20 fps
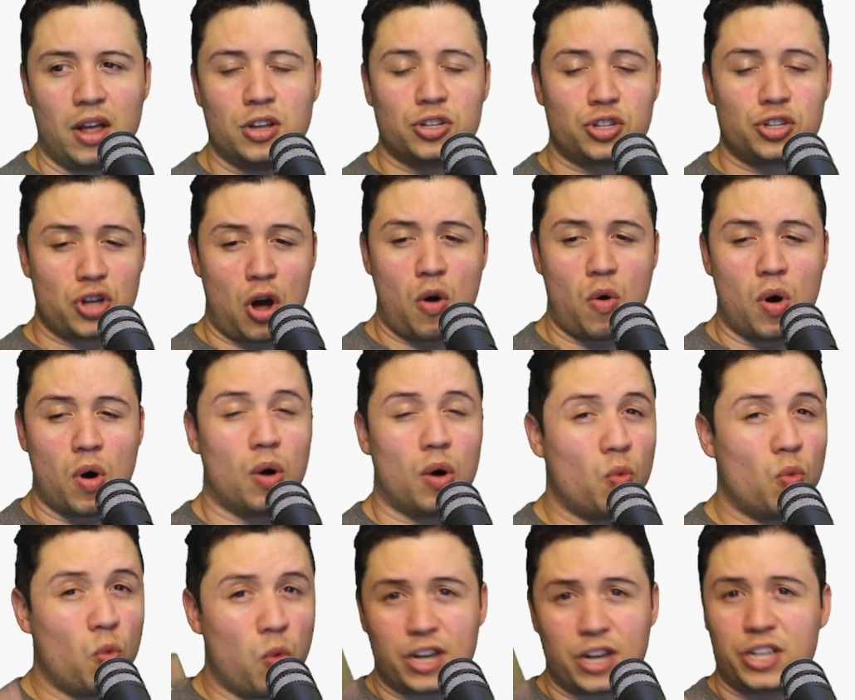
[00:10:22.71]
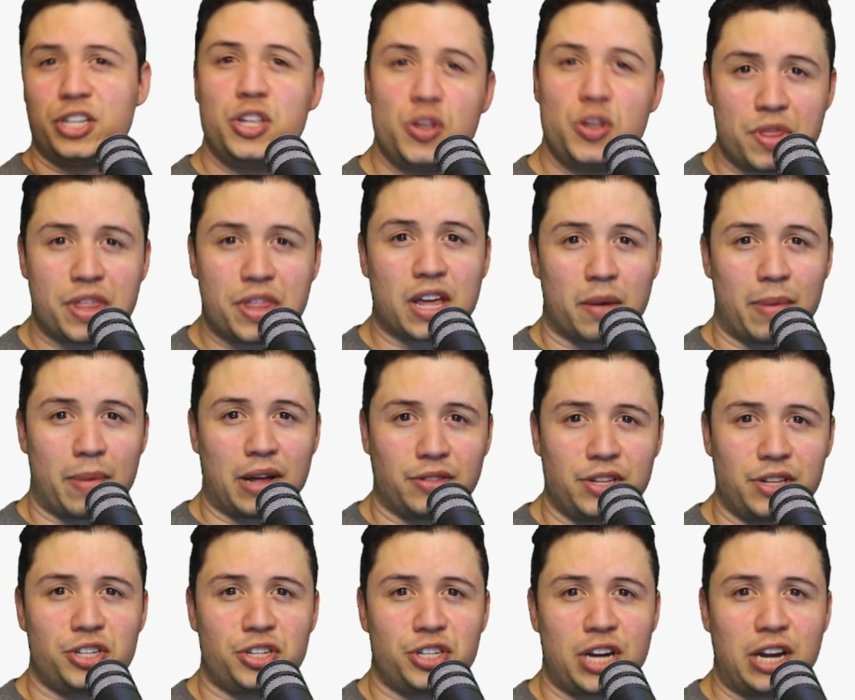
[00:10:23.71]
So what do you think about
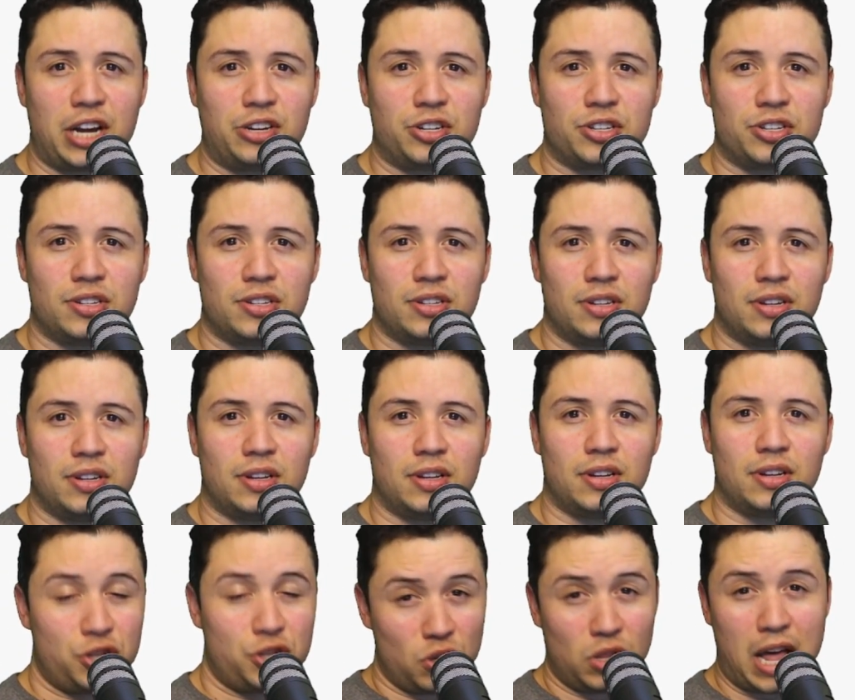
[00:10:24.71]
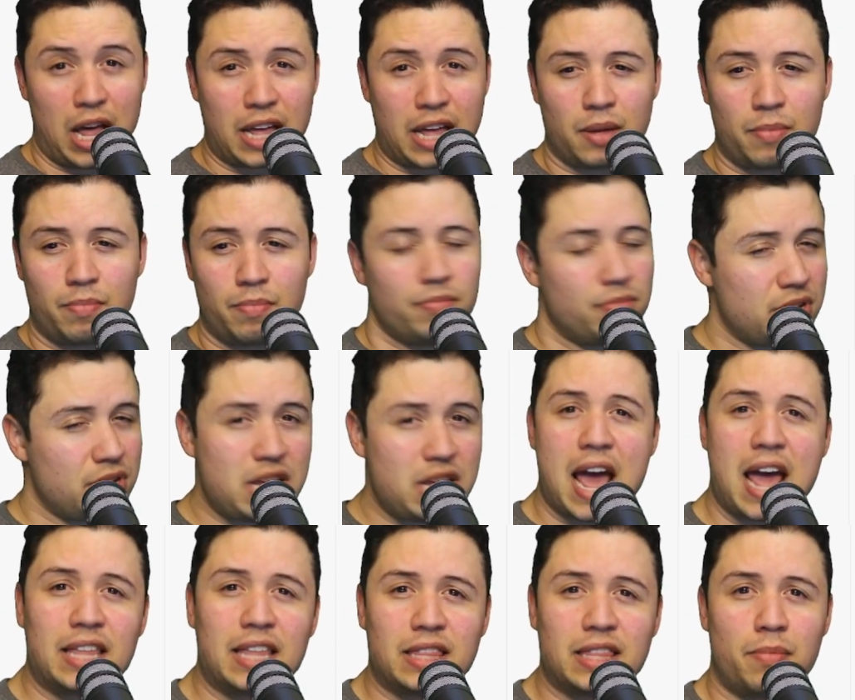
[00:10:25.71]
these changes? Do you like them? Do you
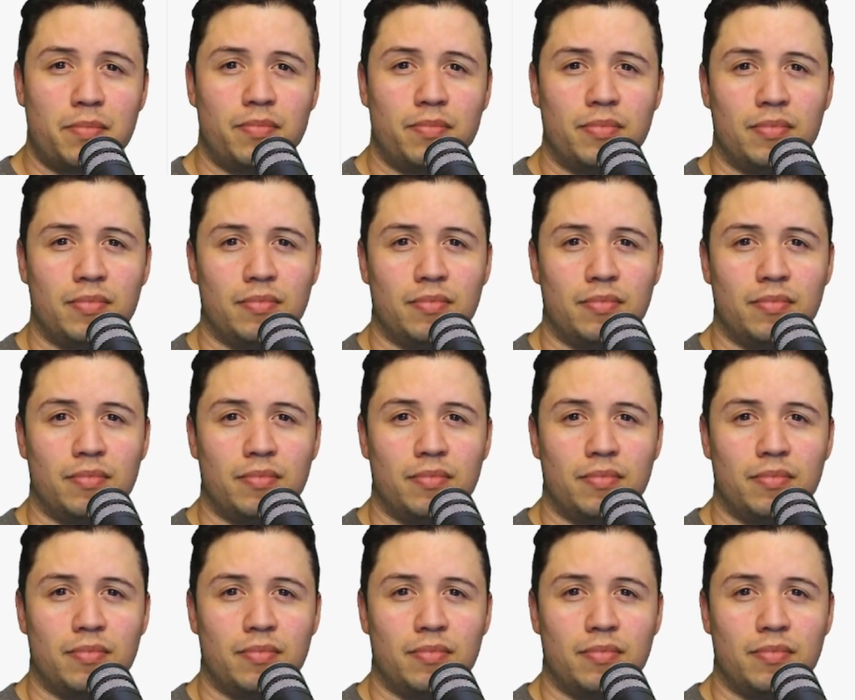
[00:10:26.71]
hate them?